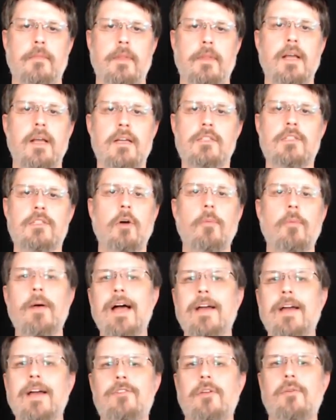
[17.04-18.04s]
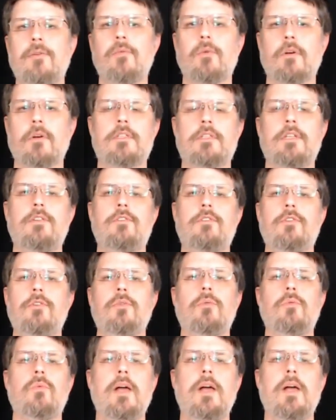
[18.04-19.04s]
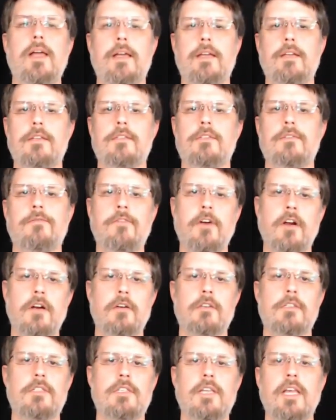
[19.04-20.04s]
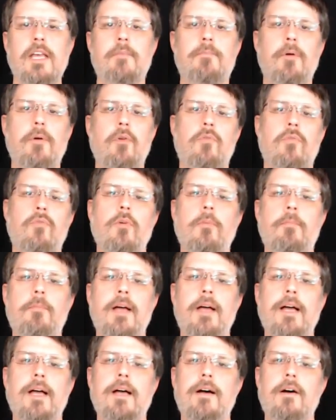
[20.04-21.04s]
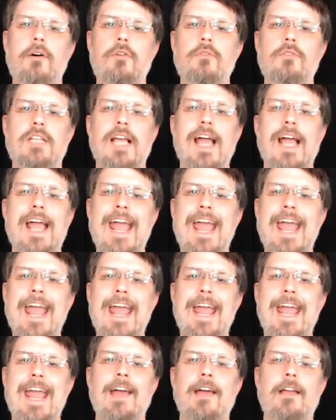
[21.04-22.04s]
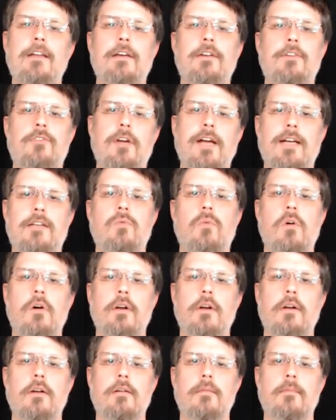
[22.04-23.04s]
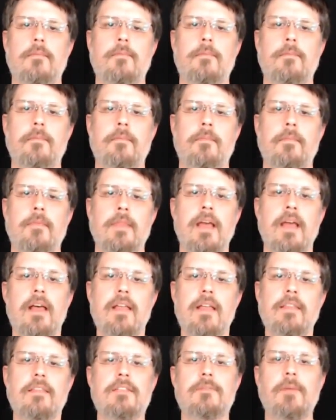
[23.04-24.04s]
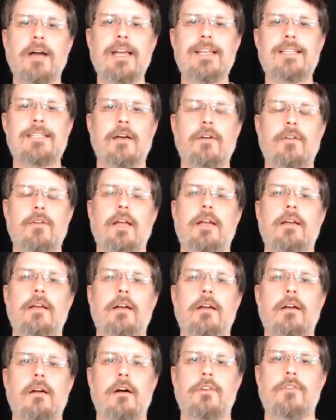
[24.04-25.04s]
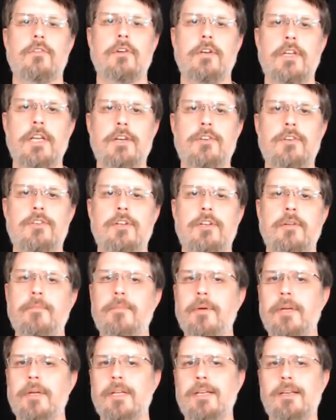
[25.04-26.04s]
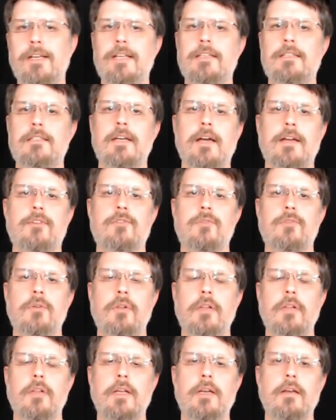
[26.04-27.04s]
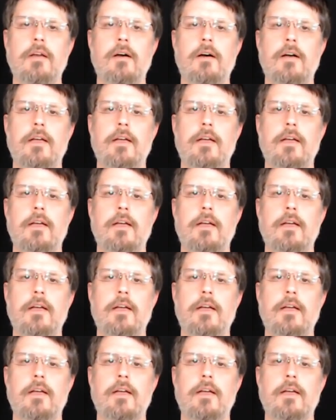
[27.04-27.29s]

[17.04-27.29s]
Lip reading: Soap actually works in two ways. First, it both repels and attracts water. This might sound like a contradiction, but it's actually not.